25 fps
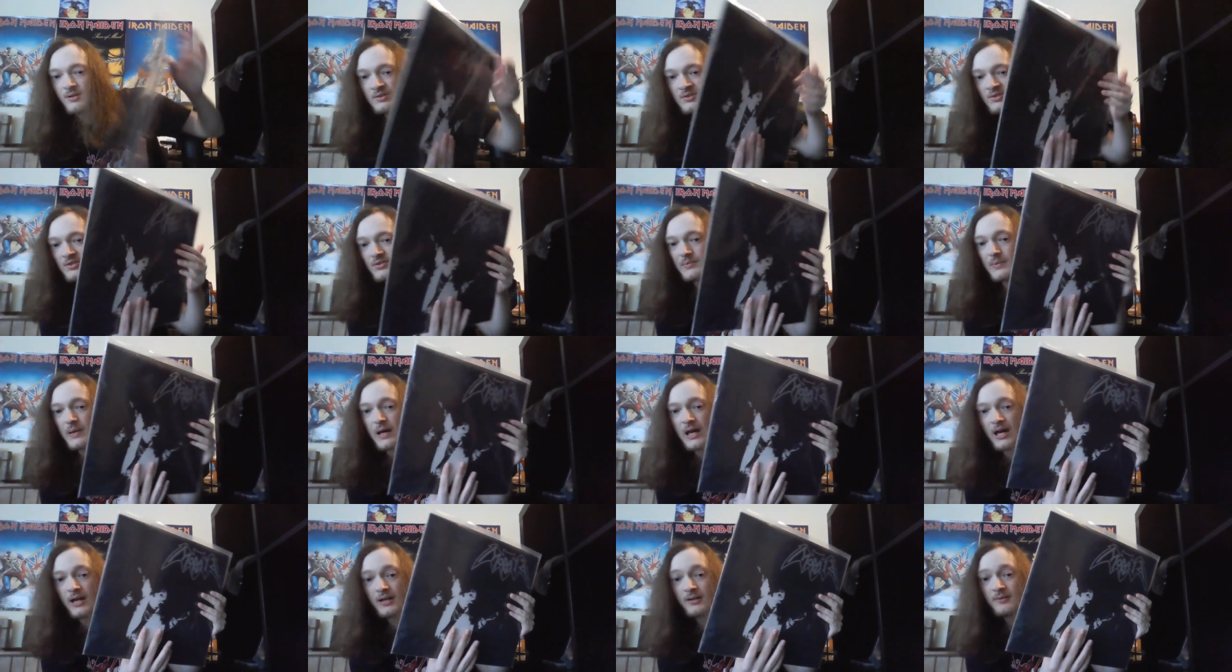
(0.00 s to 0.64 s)
this is the
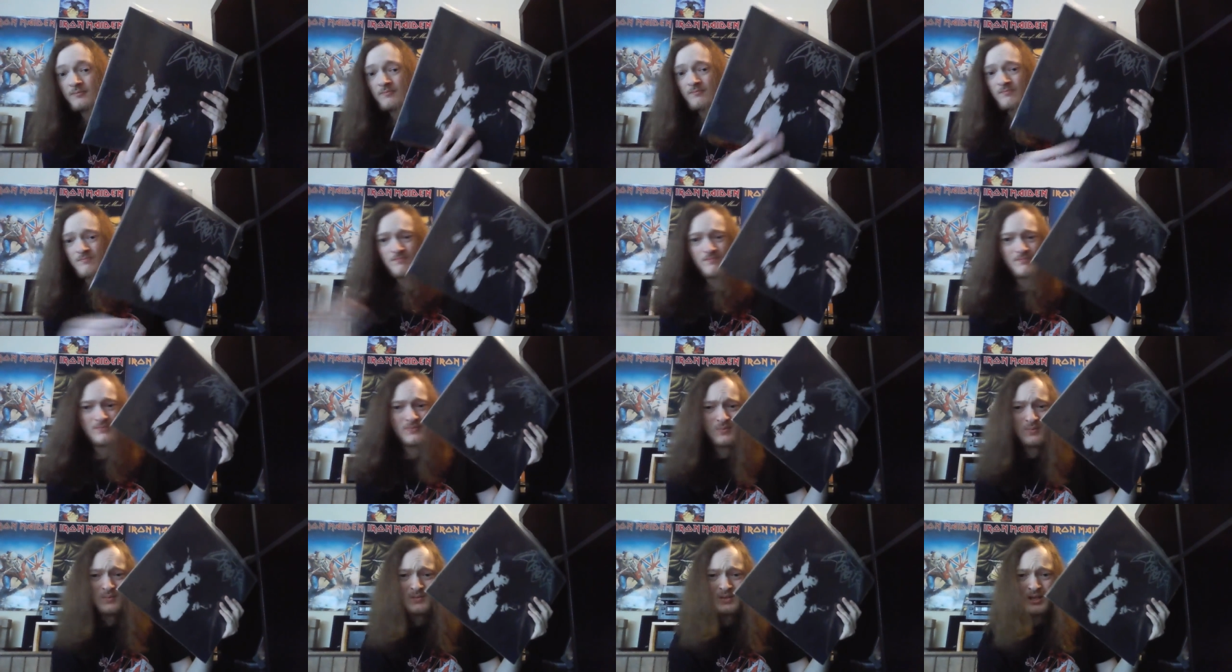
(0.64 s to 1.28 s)
back.
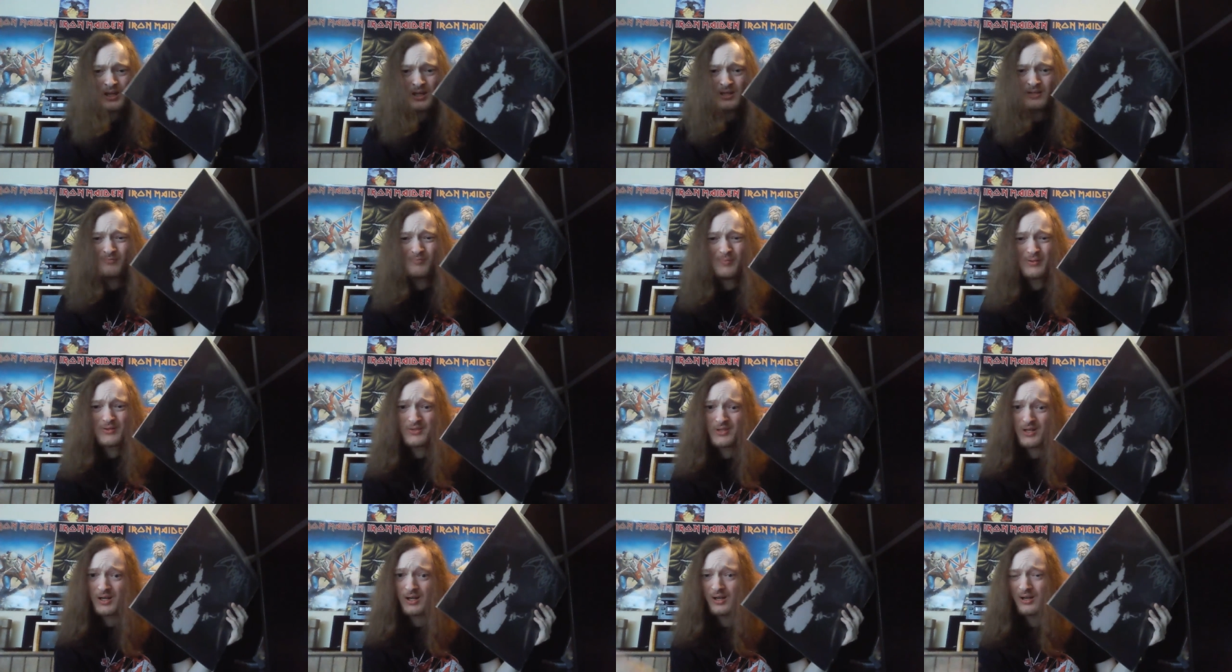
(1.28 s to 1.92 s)
Kind of
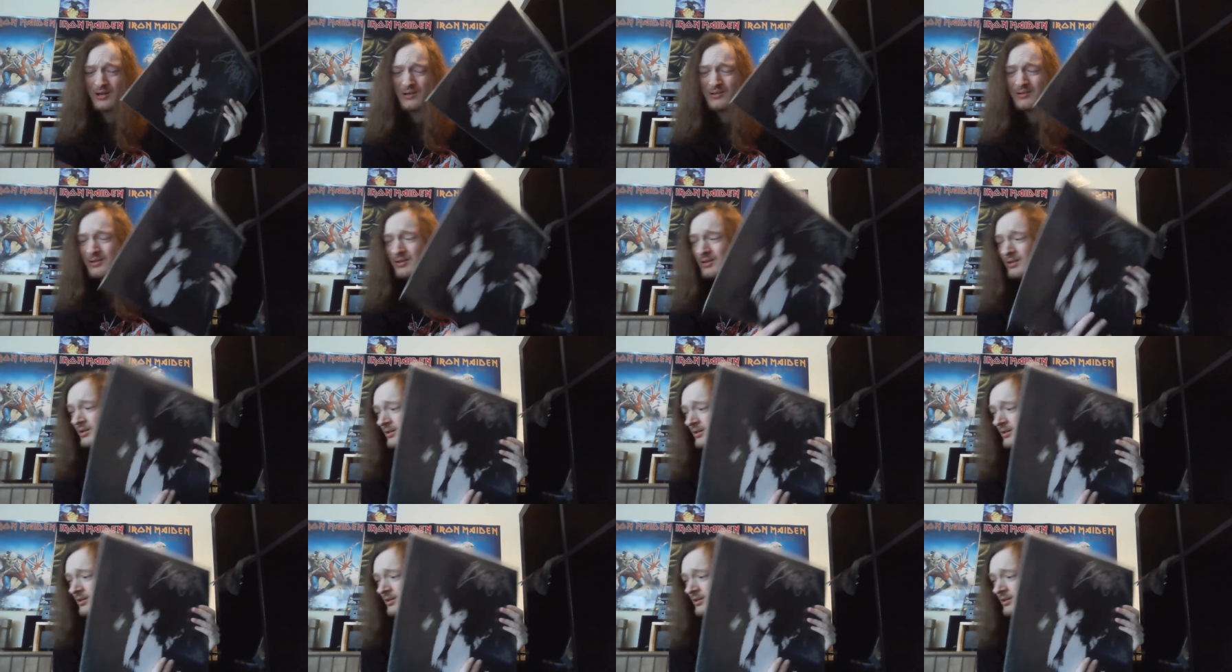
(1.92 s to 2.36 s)
bizarre.